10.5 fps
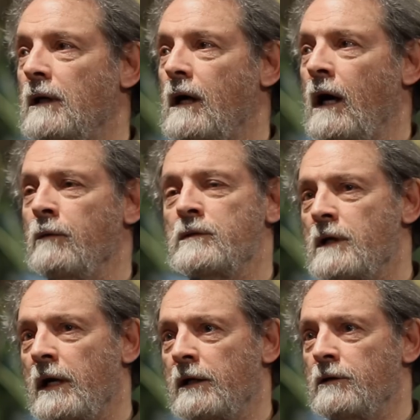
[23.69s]
I was
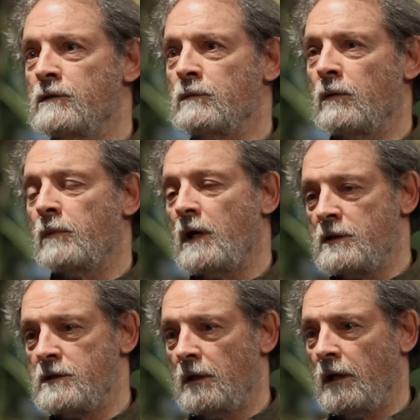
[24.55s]
diagnosed with
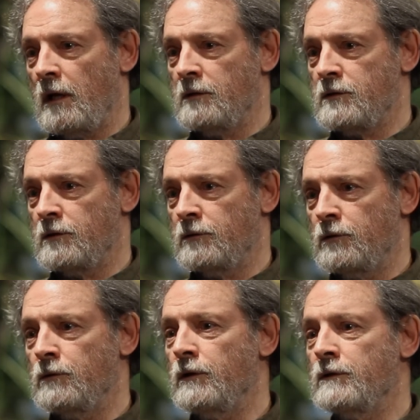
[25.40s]
prostate cancer
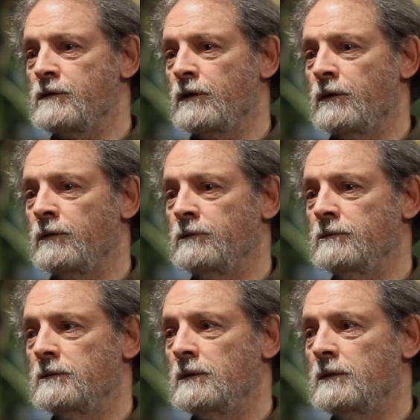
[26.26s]
2 years ago